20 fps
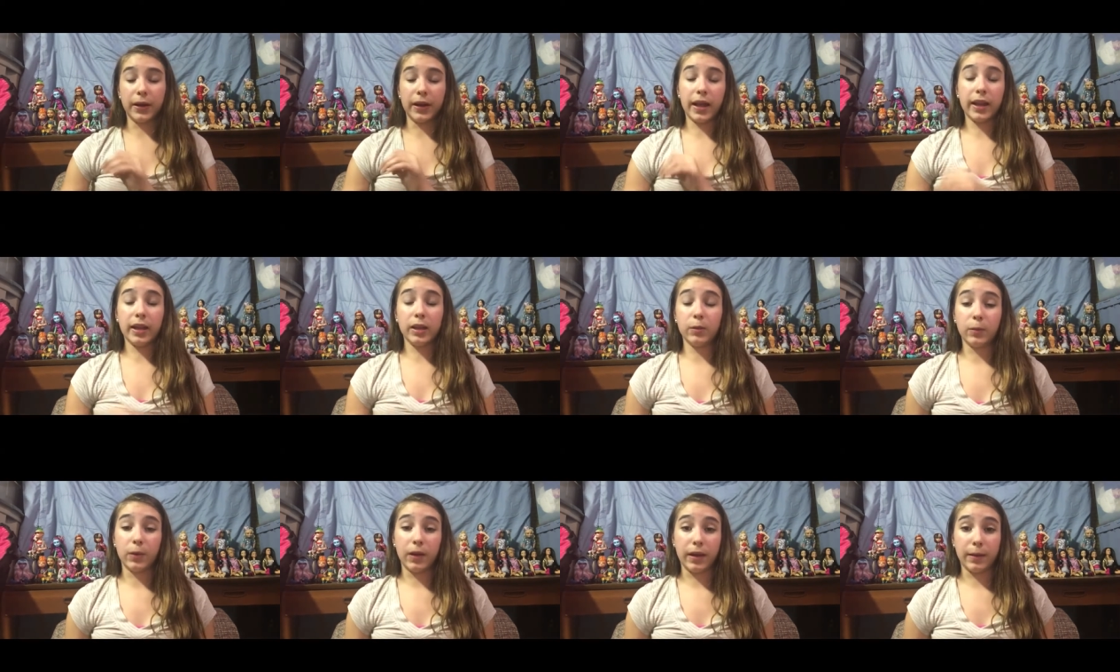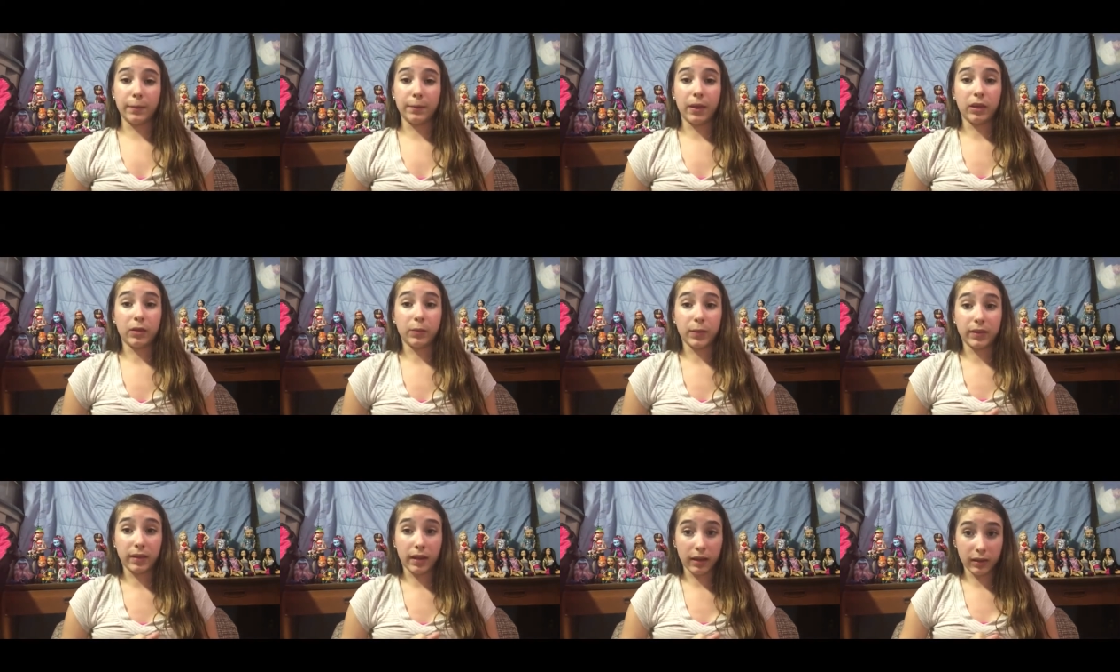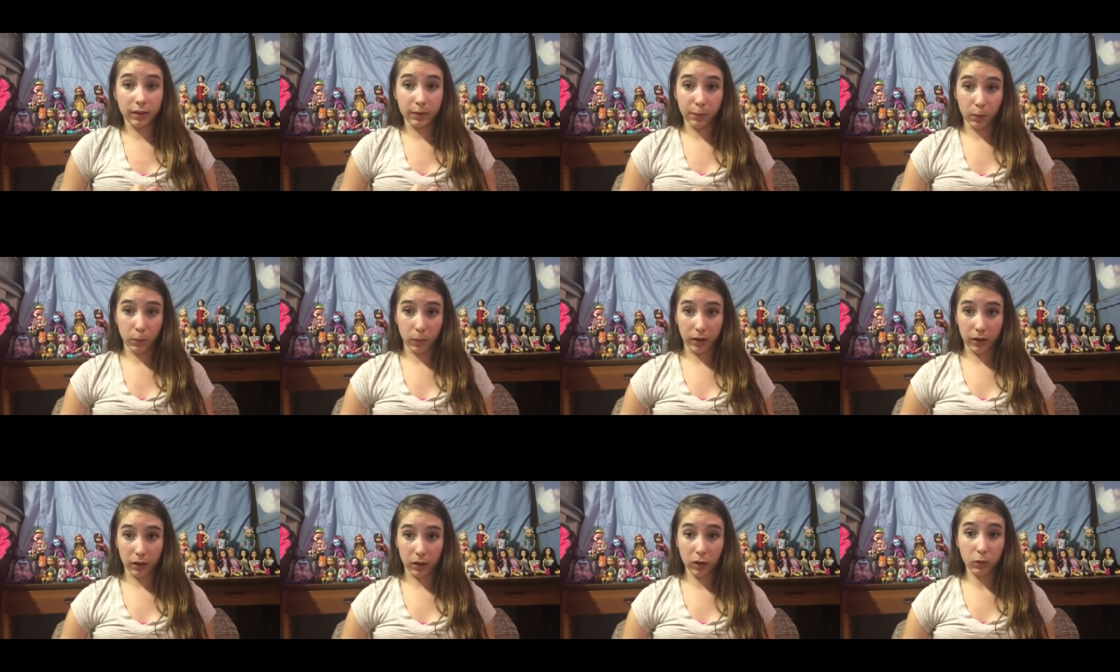But anyway, that's besides the
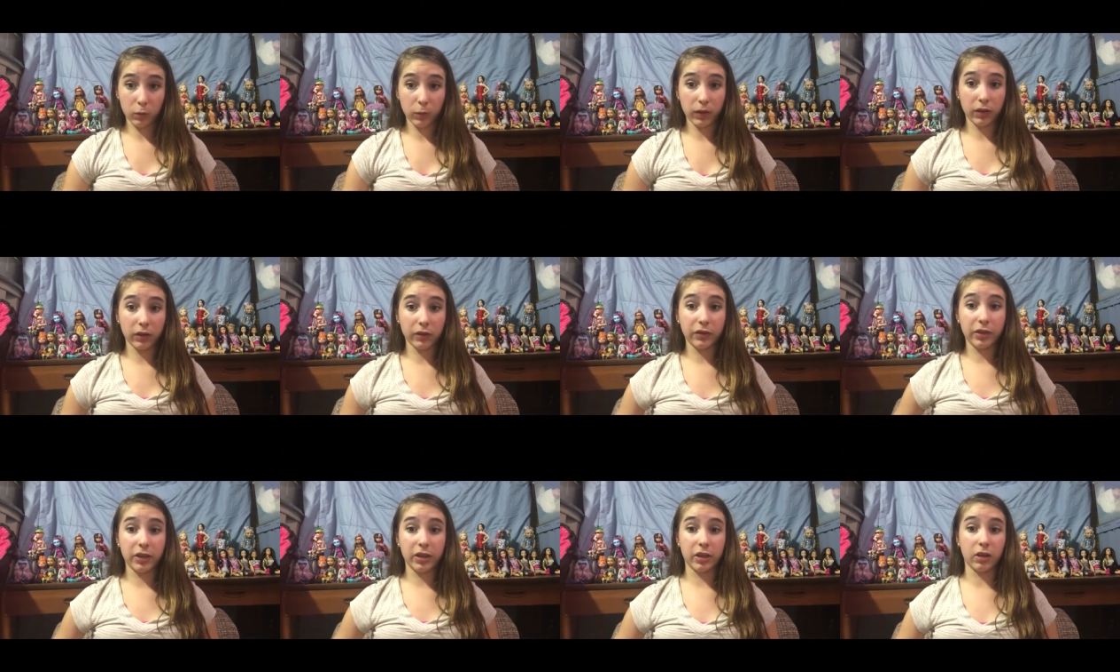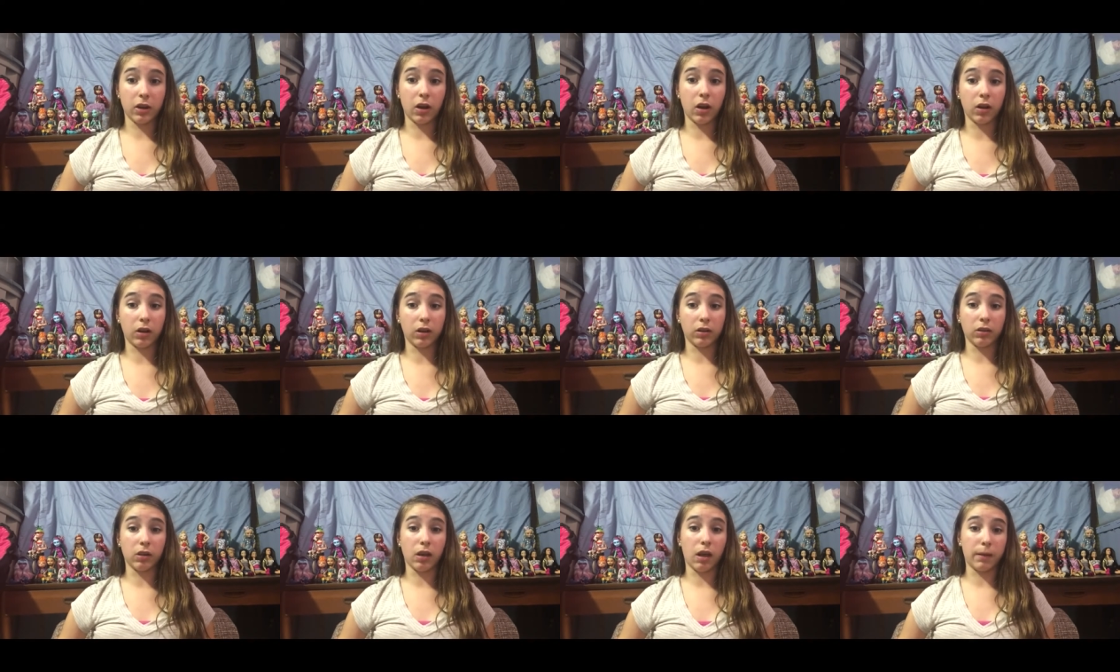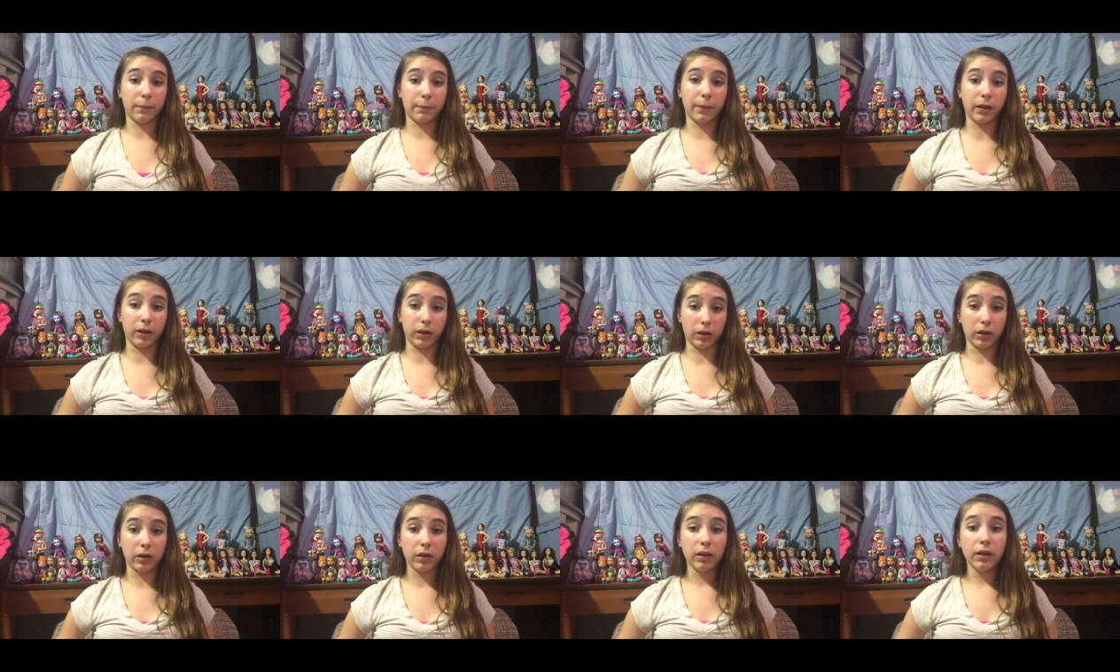point. Goodwills here are a lot
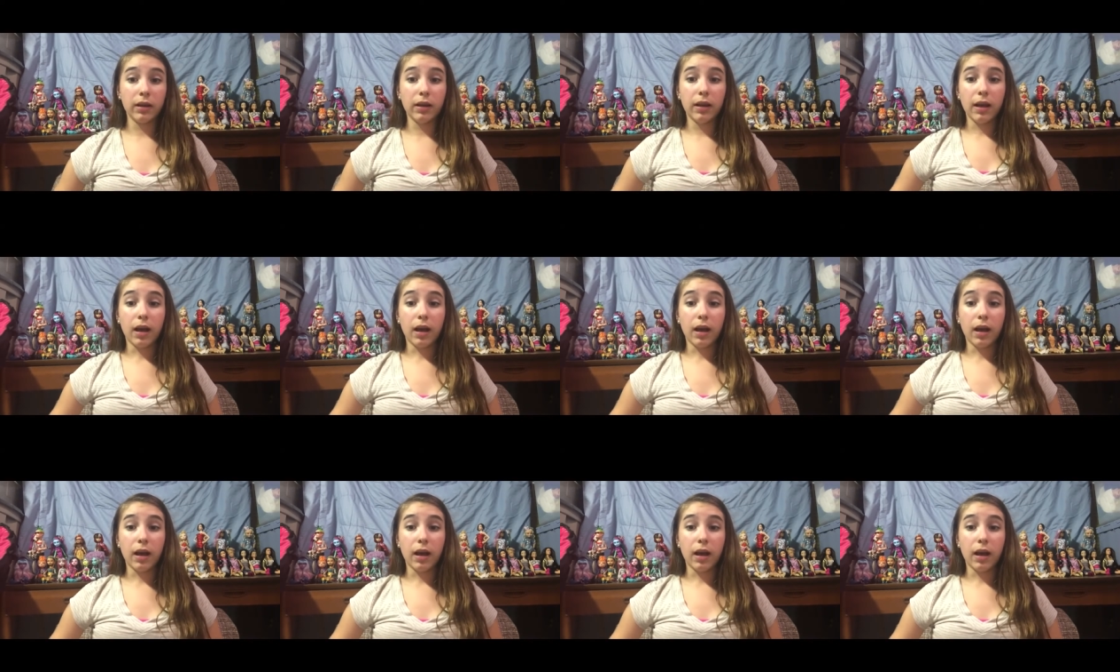better.